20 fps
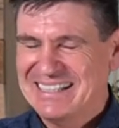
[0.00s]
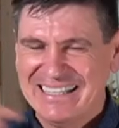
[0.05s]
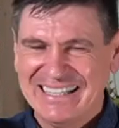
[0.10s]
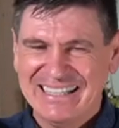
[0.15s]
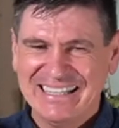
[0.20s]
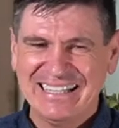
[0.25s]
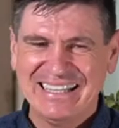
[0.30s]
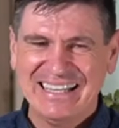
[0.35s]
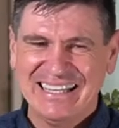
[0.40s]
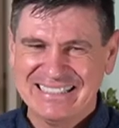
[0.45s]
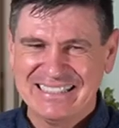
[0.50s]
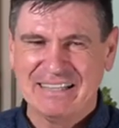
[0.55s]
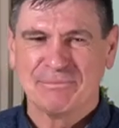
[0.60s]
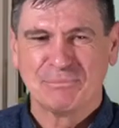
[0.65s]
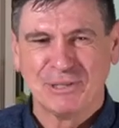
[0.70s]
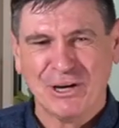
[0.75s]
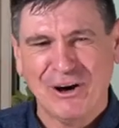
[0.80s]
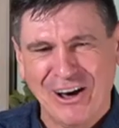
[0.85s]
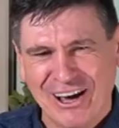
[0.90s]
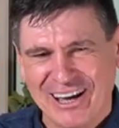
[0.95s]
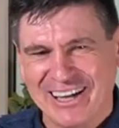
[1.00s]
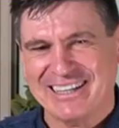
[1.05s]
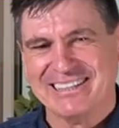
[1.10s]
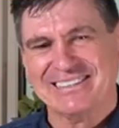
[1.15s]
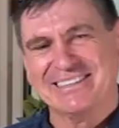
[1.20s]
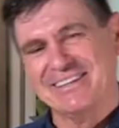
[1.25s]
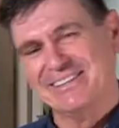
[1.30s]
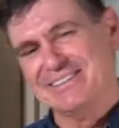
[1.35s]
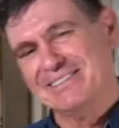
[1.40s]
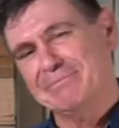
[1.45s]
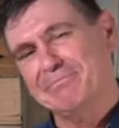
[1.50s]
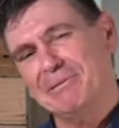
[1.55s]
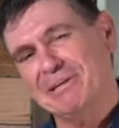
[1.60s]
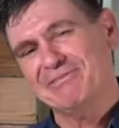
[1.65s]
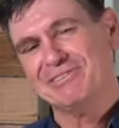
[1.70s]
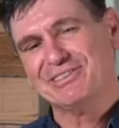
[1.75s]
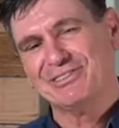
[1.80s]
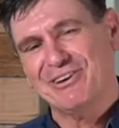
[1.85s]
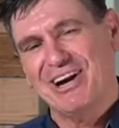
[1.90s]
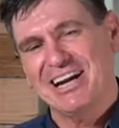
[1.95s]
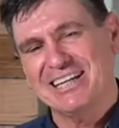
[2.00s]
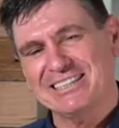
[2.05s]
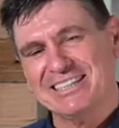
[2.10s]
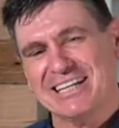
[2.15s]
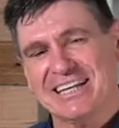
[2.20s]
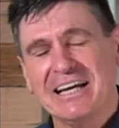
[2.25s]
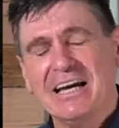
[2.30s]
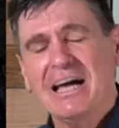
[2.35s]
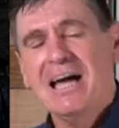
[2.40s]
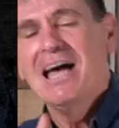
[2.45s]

Yeah, he ends up dying. So it's a bit of a tragedy.